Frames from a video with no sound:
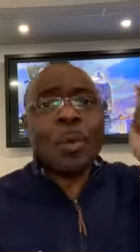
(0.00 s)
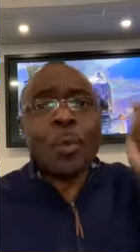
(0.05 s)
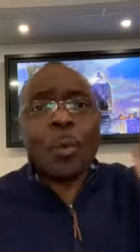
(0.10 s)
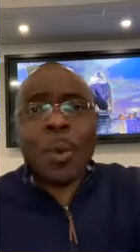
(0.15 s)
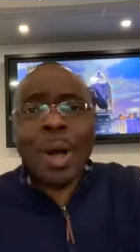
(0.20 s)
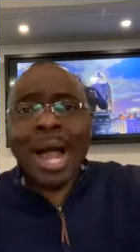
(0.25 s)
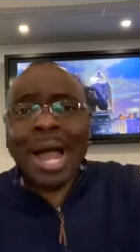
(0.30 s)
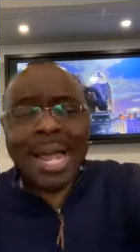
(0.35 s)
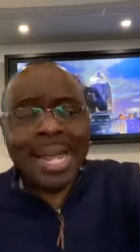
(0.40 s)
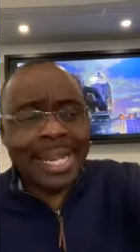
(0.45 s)

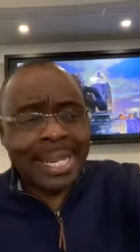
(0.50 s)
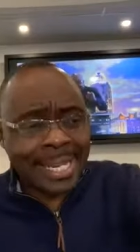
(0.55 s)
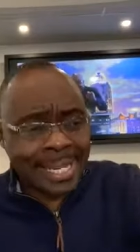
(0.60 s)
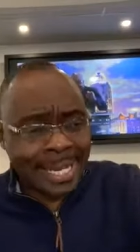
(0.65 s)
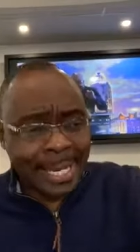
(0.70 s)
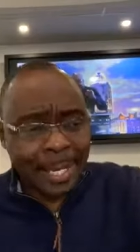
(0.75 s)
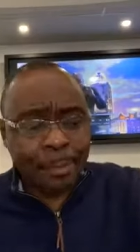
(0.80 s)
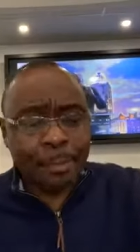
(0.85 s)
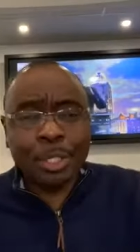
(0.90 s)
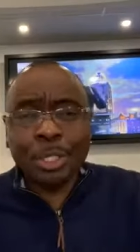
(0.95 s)
Why
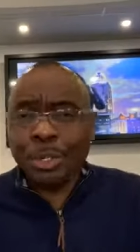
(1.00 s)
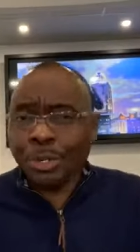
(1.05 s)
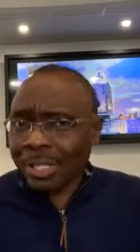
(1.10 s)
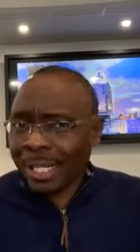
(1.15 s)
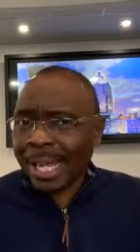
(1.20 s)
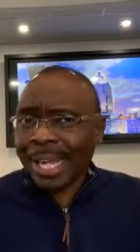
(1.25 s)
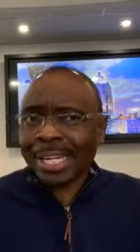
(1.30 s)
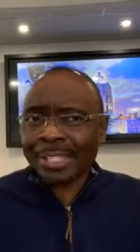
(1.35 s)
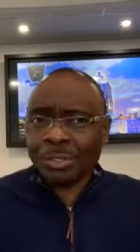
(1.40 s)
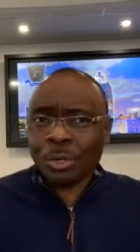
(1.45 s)
him? You know,
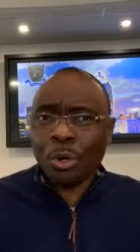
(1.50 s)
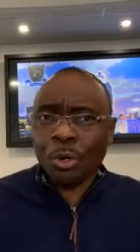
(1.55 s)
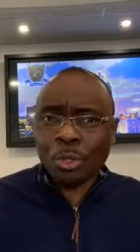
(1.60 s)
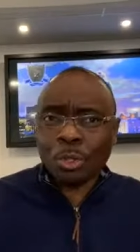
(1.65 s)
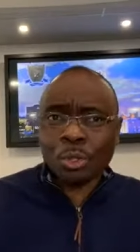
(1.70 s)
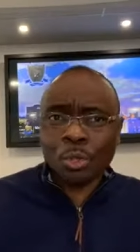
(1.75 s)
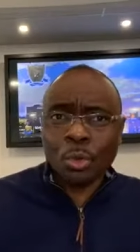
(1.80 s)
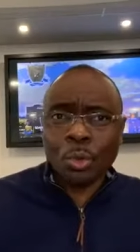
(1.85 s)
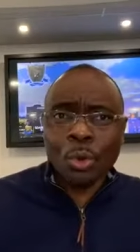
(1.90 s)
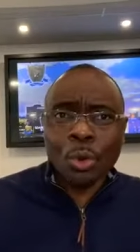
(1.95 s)
that has
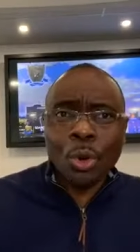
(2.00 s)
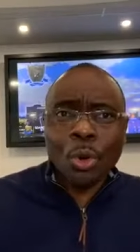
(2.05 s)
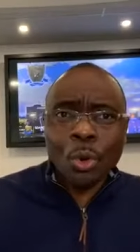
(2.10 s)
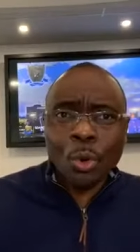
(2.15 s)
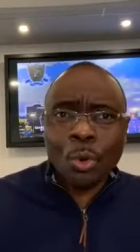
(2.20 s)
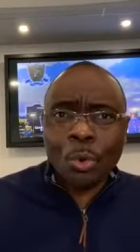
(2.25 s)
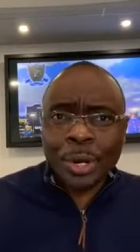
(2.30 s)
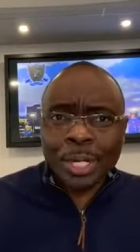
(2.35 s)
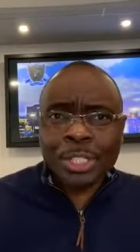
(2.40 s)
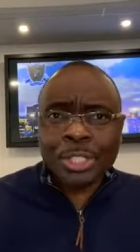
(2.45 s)
also
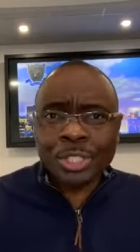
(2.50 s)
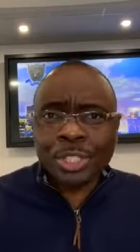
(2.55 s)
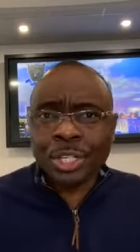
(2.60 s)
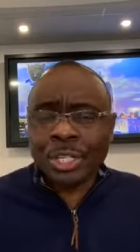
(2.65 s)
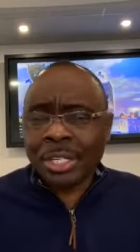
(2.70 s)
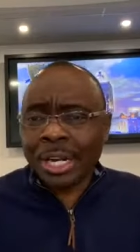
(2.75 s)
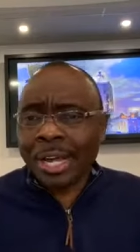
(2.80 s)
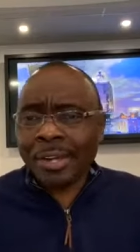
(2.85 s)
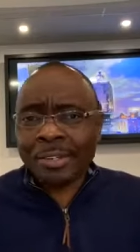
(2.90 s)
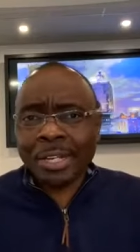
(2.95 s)

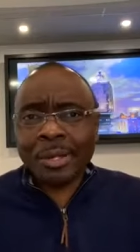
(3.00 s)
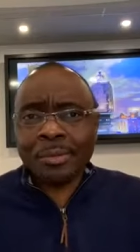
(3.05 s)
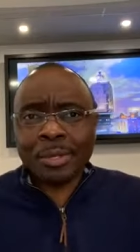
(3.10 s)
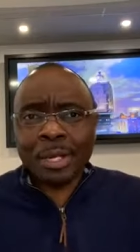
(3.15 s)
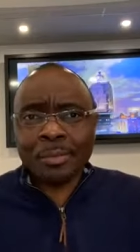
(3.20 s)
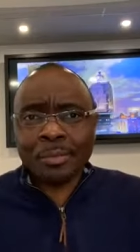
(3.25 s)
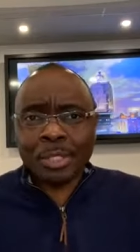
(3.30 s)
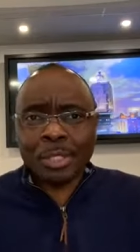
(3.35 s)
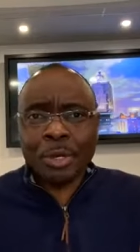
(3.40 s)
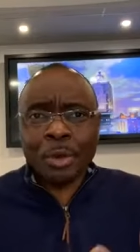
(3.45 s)
question, uh,
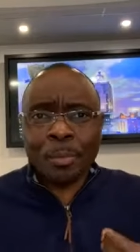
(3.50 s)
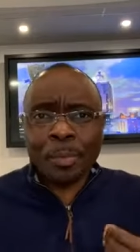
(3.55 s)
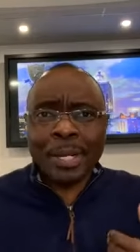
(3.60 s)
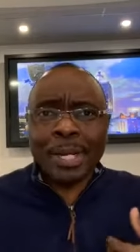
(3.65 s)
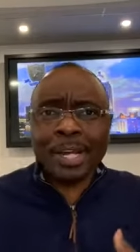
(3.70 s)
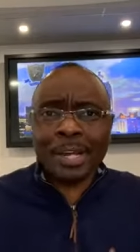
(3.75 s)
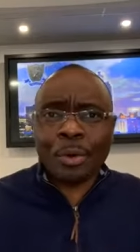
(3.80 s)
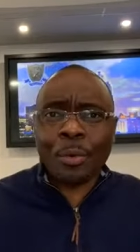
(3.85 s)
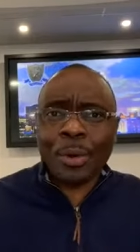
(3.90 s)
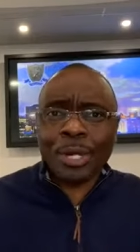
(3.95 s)
uh, uh, you know,
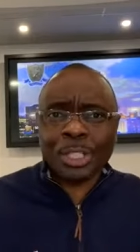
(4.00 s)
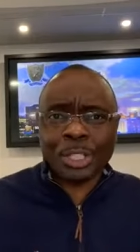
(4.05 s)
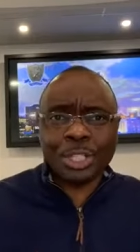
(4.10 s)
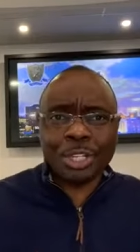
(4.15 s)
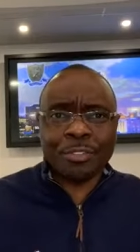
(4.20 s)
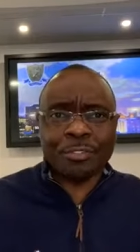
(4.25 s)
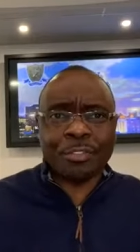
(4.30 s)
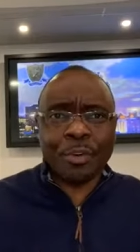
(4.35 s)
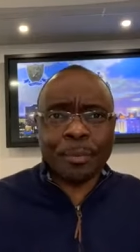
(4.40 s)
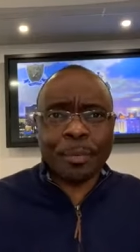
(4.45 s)
been a
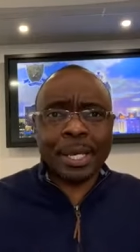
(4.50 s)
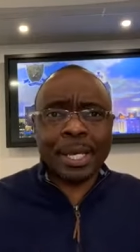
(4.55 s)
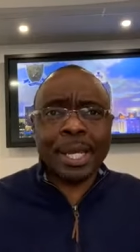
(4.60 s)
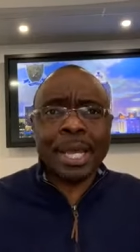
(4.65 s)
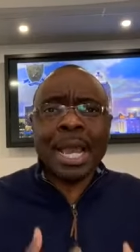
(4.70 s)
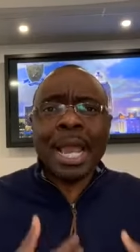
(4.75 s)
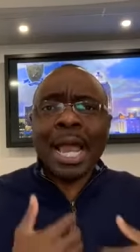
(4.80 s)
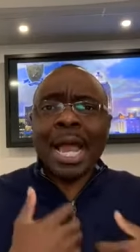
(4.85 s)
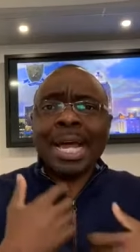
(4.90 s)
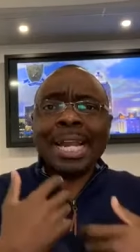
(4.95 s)
question for
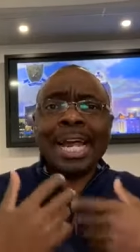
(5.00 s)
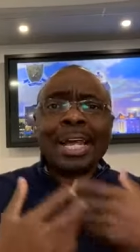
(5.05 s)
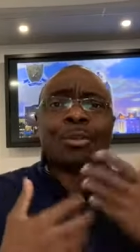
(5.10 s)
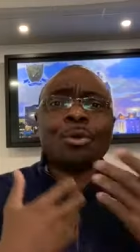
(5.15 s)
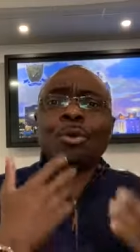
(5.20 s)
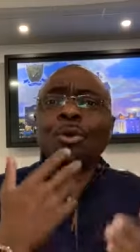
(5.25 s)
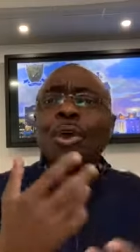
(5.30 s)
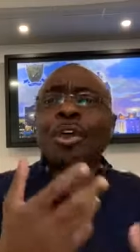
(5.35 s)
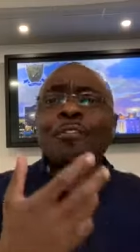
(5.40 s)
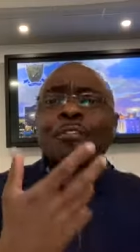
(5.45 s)
me. And I
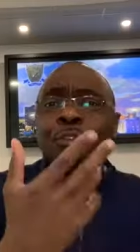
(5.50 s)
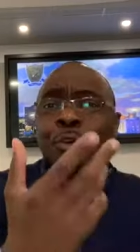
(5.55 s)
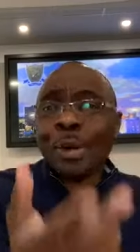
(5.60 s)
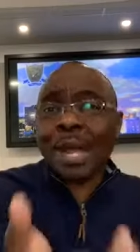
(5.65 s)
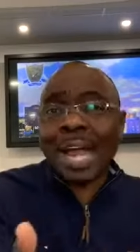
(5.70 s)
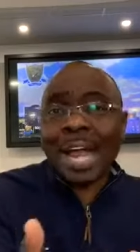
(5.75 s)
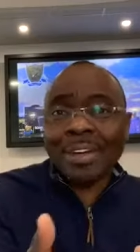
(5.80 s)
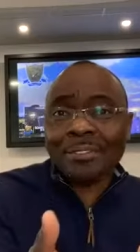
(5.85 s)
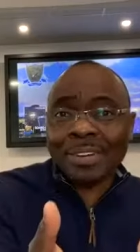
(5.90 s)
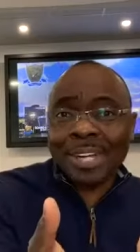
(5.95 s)
don't know if you
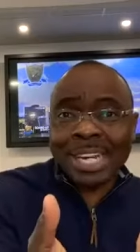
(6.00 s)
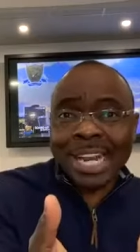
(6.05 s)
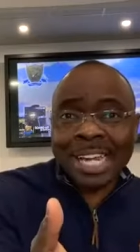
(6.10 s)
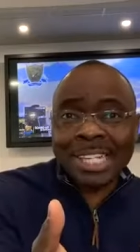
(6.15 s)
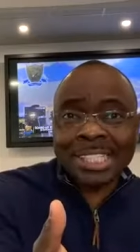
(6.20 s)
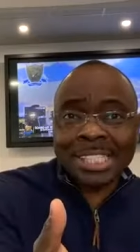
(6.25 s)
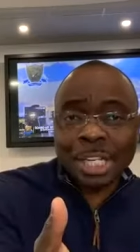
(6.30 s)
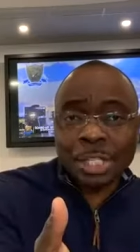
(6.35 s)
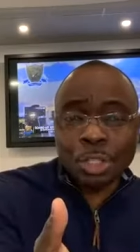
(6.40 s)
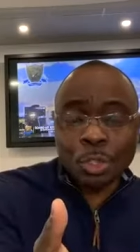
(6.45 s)
have an
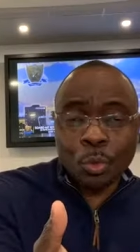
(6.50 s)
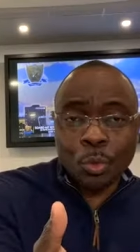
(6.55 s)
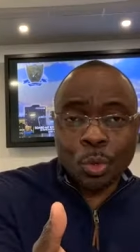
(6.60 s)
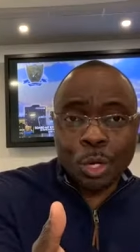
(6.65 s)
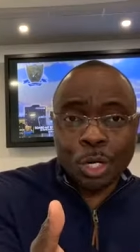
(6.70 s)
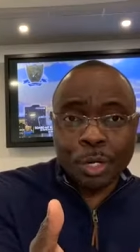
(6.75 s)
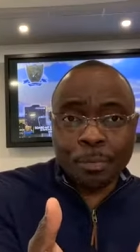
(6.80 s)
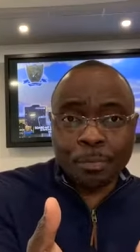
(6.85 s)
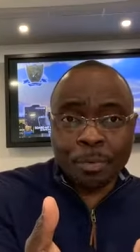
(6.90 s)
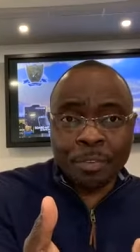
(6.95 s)
answer you
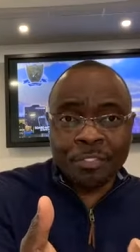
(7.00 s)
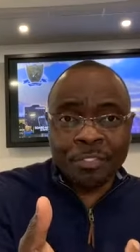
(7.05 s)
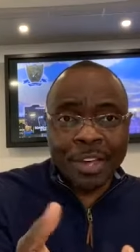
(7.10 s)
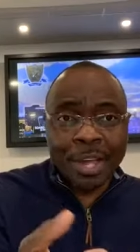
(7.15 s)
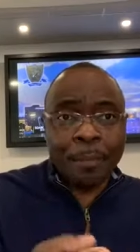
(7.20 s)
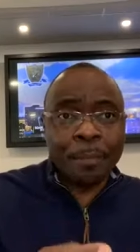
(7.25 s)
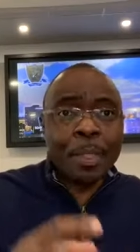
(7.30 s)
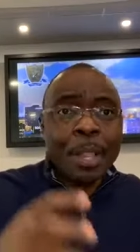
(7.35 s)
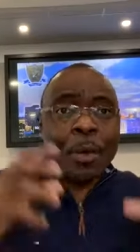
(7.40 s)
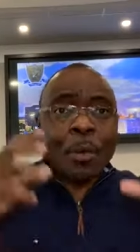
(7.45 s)
want to
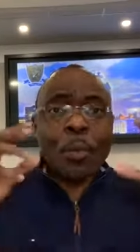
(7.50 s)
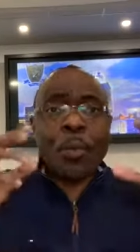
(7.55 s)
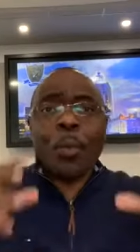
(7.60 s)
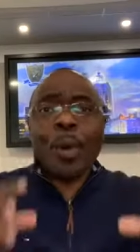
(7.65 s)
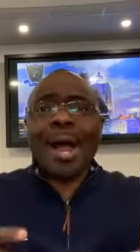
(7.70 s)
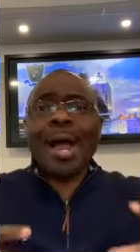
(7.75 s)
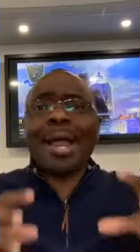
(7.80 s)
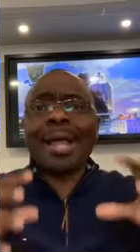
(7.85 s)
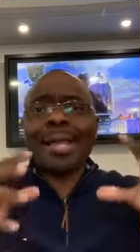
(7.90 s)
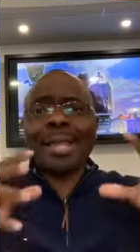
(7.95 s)
prefer.
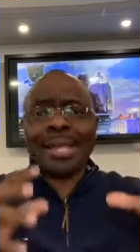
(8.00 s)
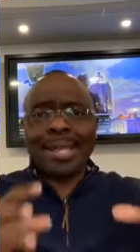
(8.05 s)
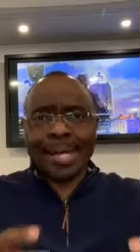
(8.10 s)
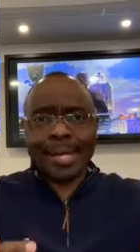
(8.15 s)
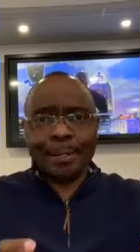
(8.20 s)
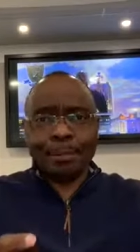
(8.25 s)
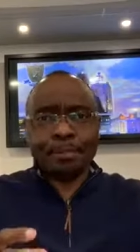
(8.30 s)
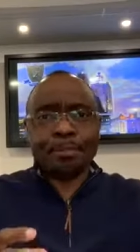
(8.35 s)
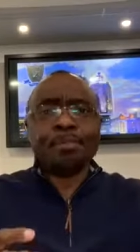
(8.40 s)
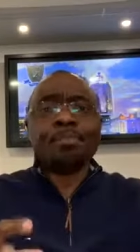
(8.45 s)
Why
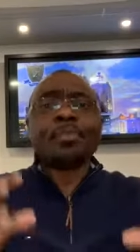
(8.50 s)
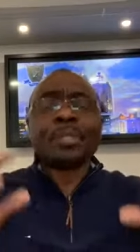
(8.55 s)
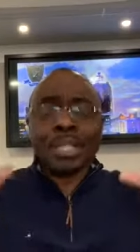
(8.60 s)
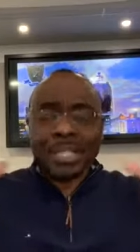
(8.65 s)
him?